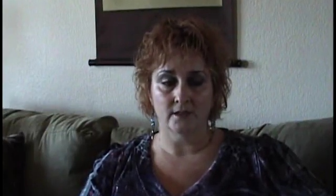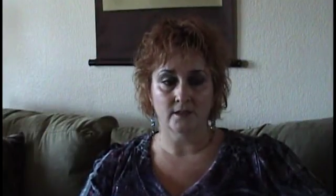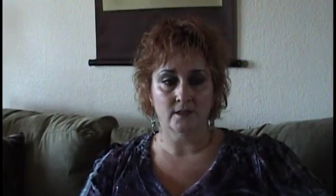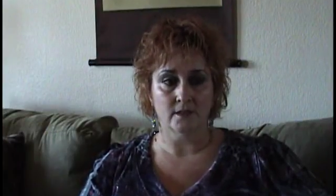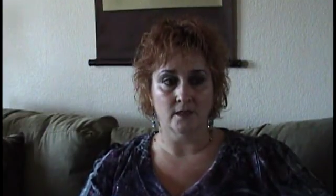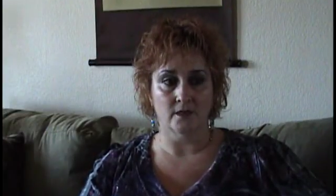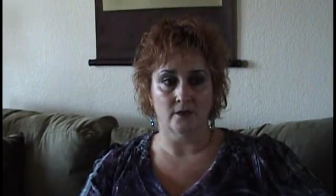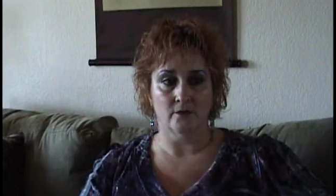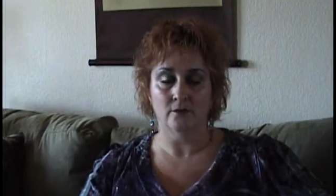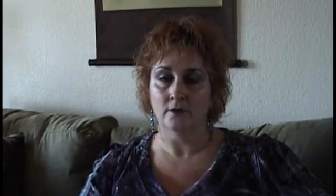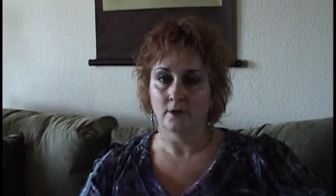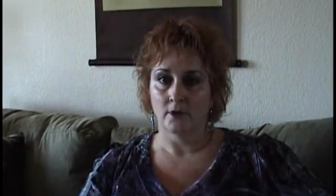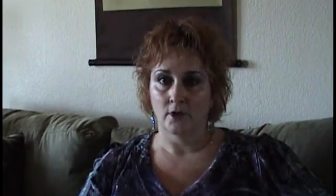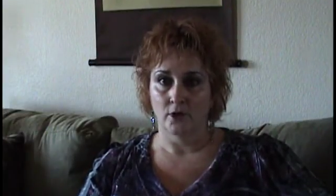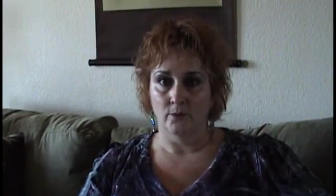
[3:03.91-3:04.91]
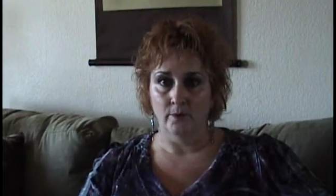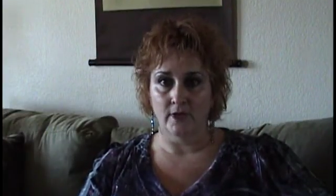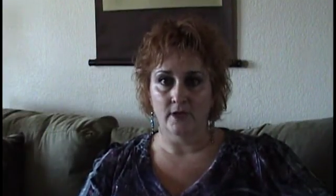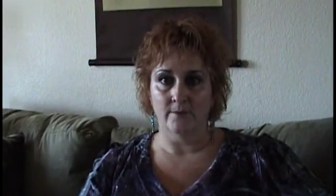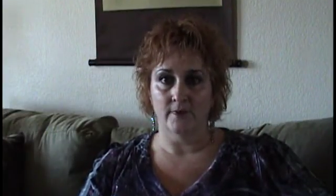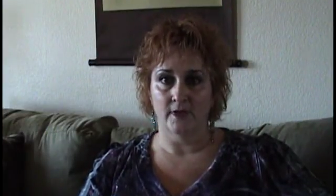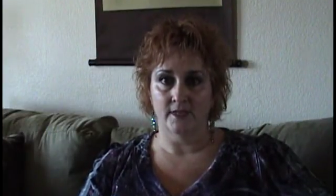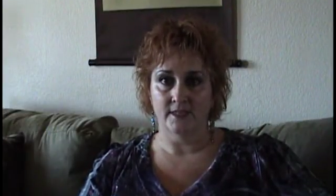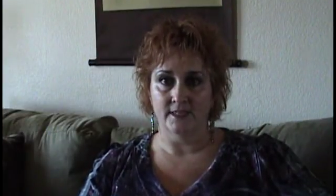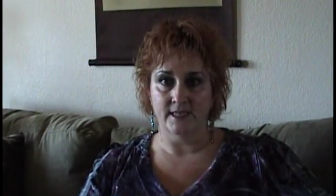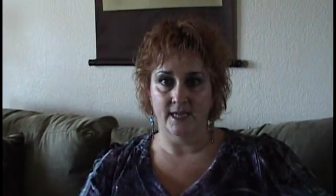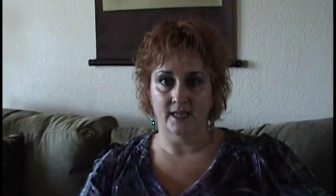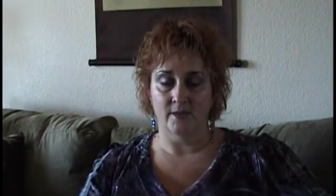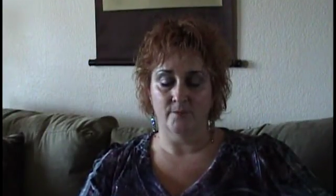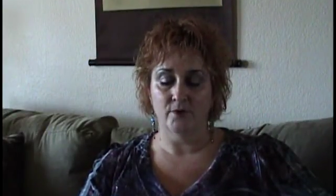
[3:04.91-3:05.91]
So we committed to
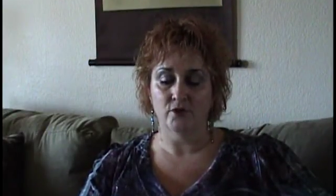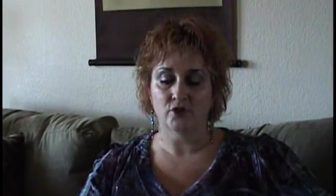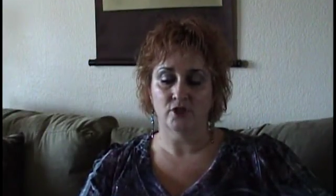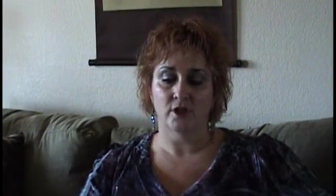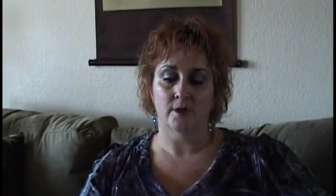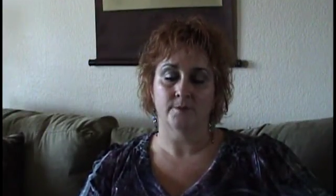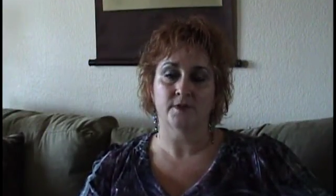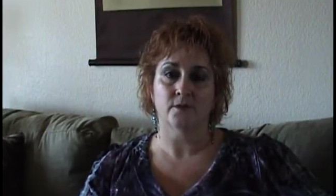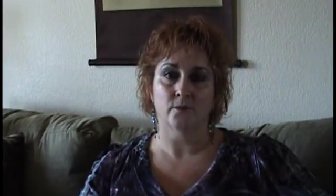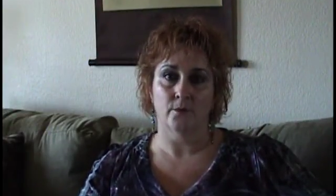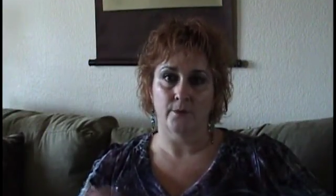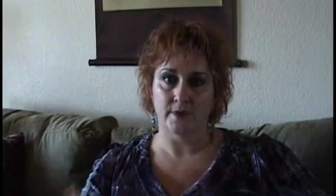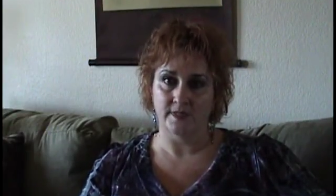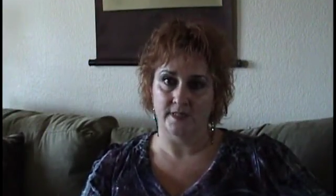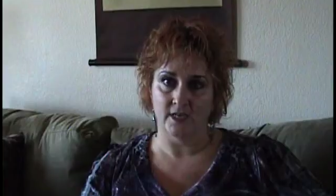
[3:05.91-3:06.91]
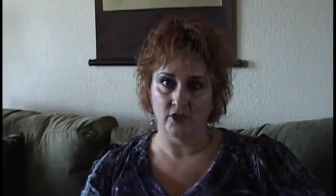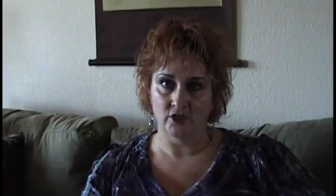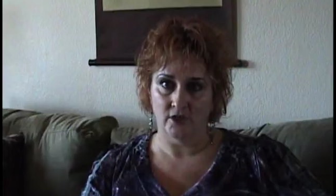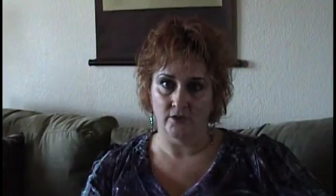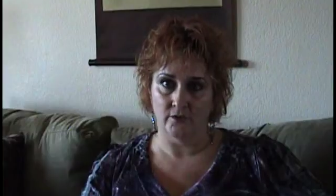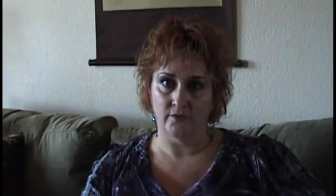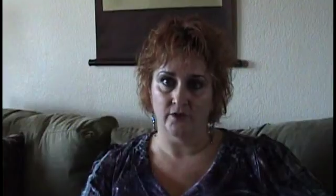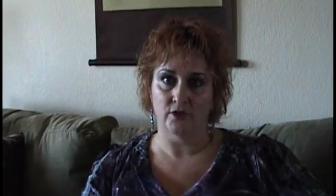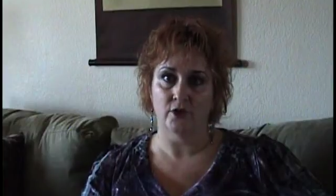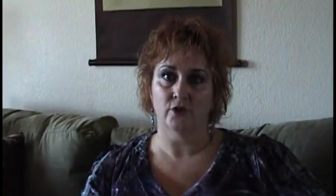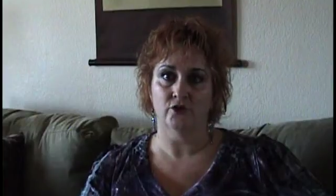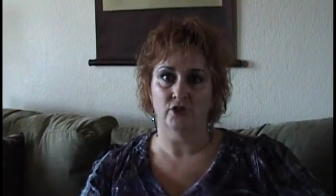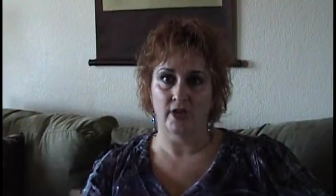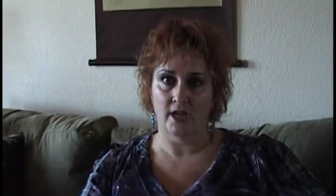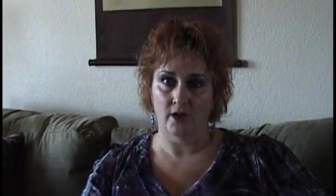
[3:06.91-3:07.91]
daily push-ups, and when we see each other in the
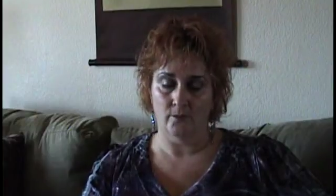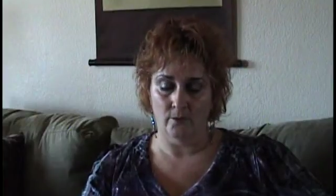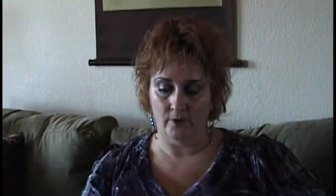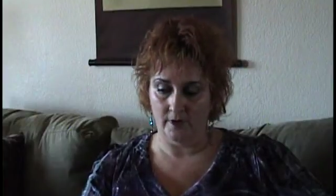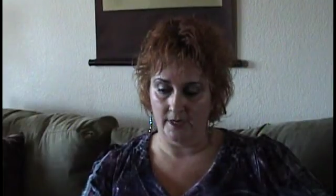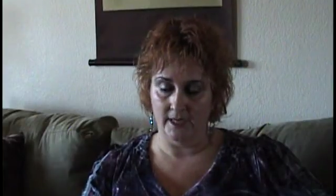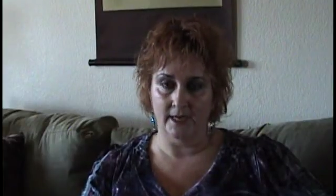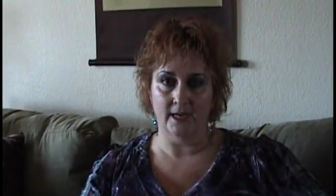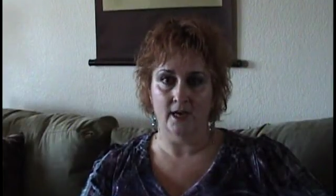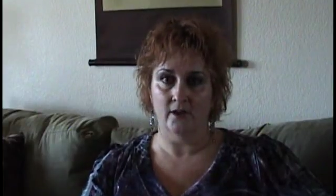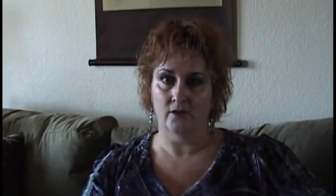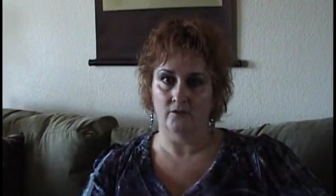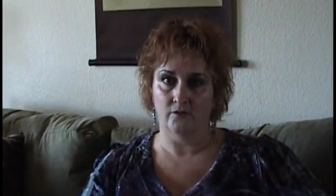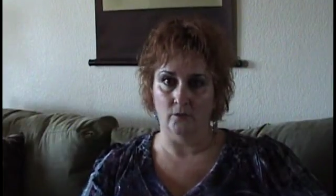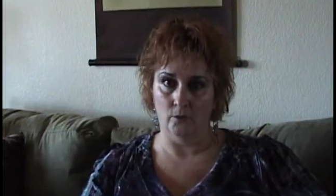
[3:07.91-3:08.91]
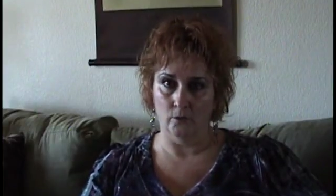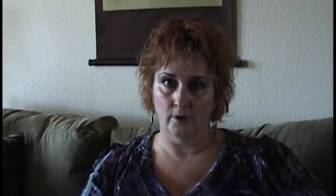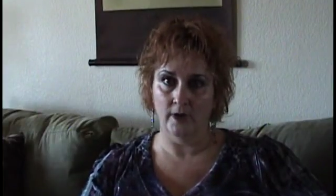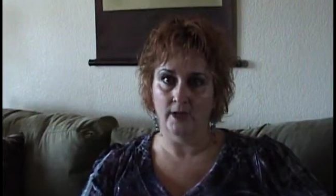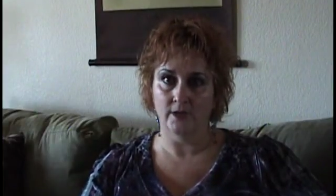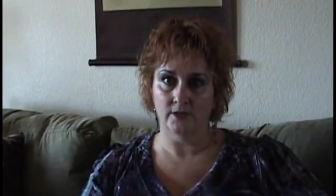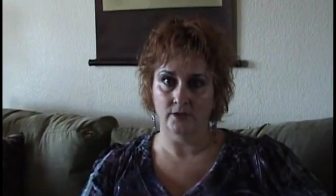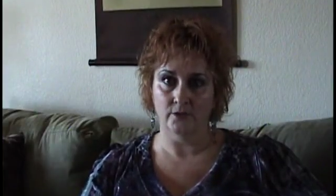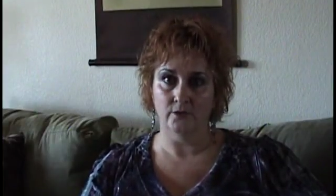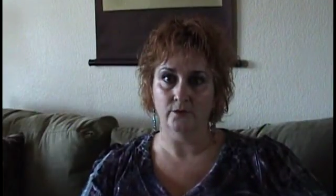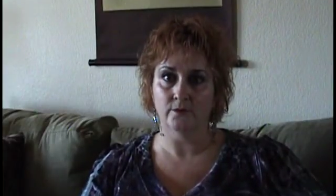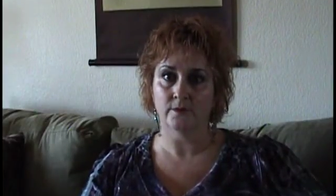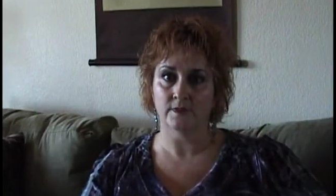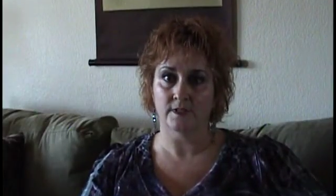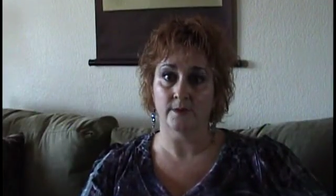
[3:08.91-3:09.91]
dojang, we're going to get down on the floor and do
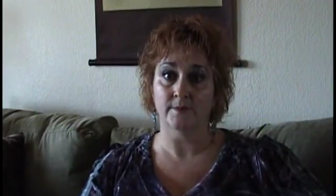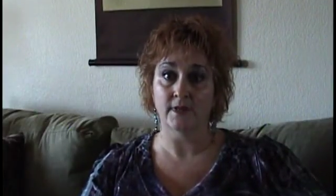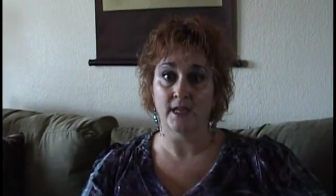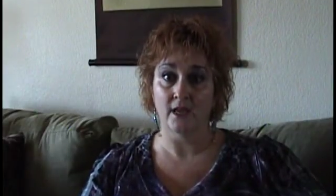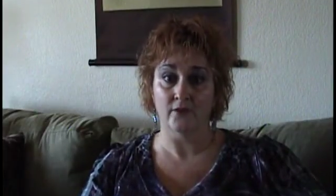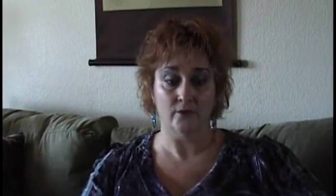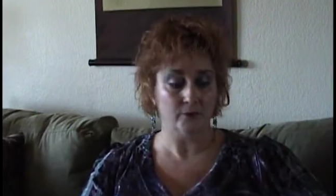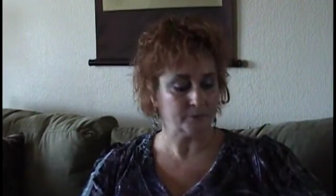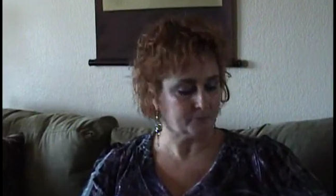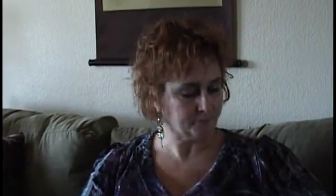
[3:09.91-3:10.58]
some together.